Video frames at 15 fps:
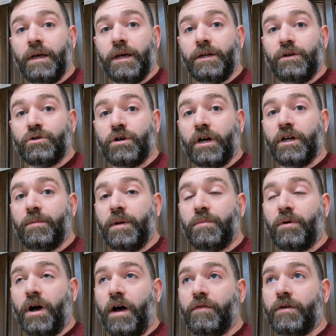and you're trying to be
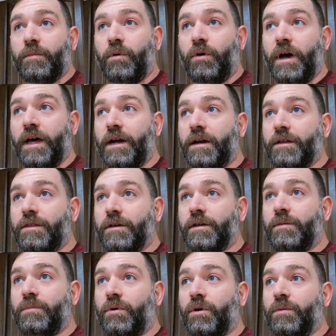profitable at it, I think an
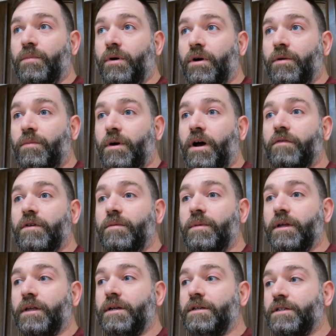important part of
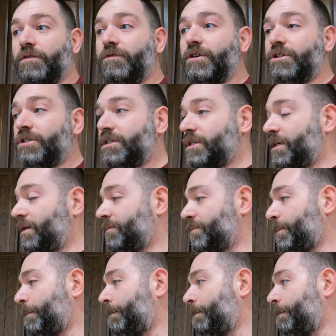profitability is efficiency.